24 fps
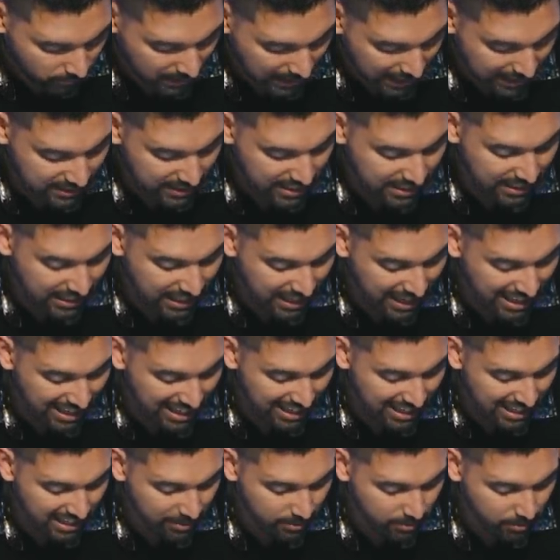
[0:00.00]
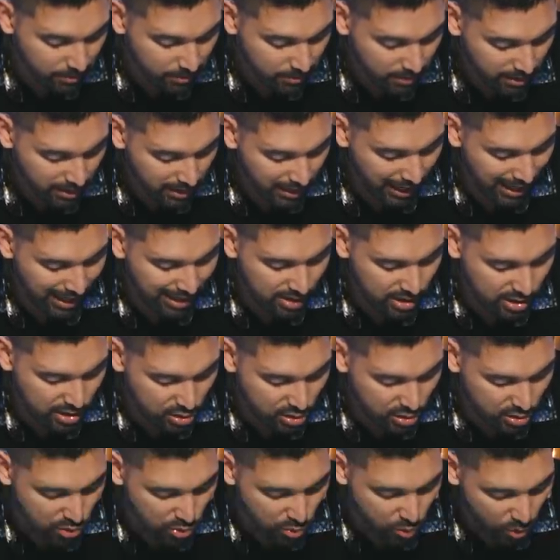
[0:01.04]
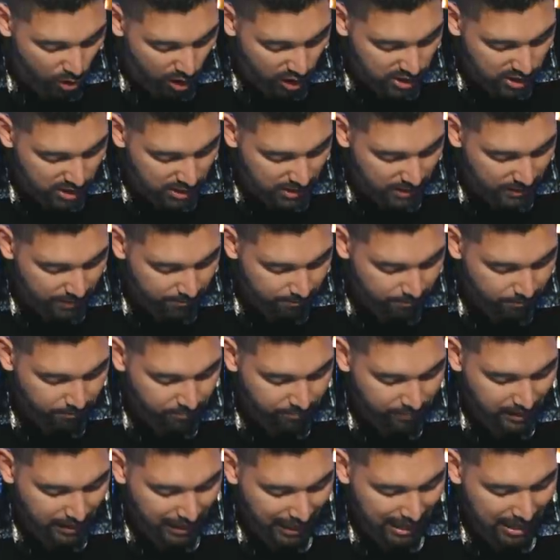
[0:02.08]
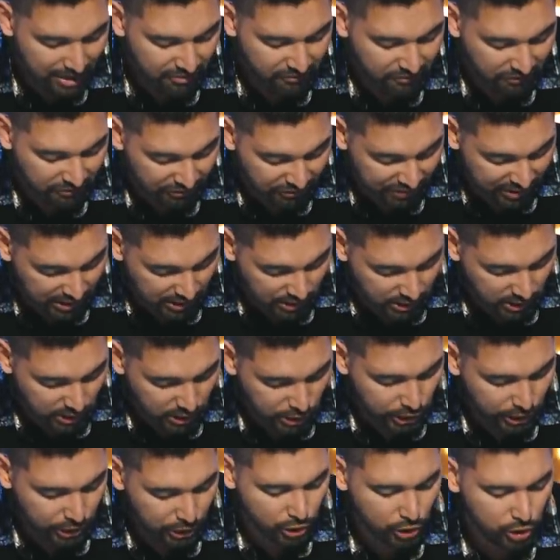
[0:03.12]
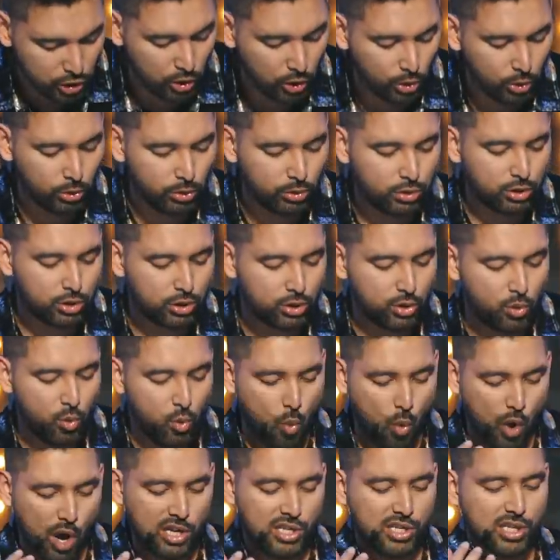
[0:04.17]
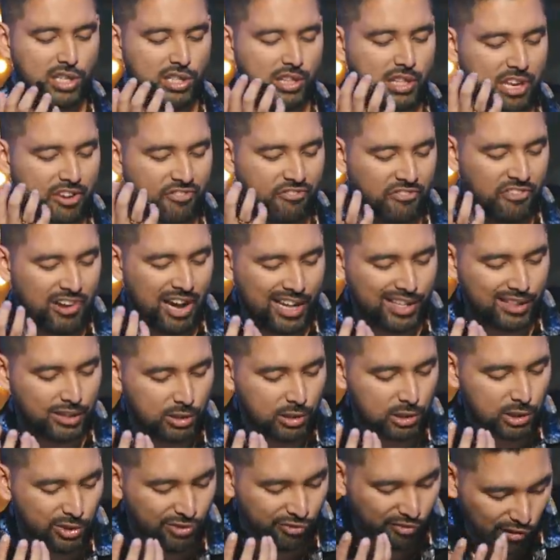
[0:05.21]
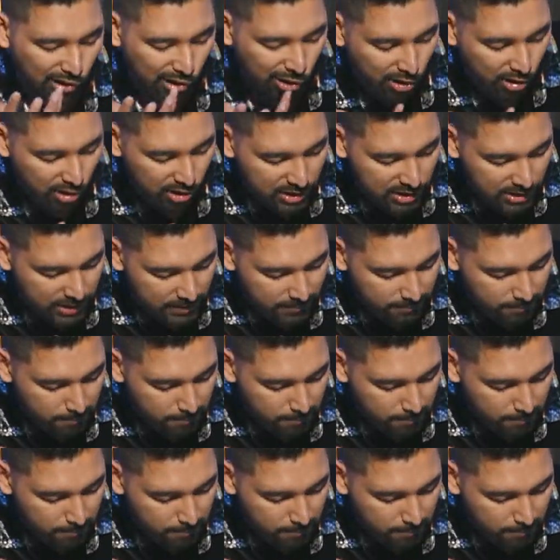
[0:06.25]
and they came and drew water and filled the troughs to water their father's flock.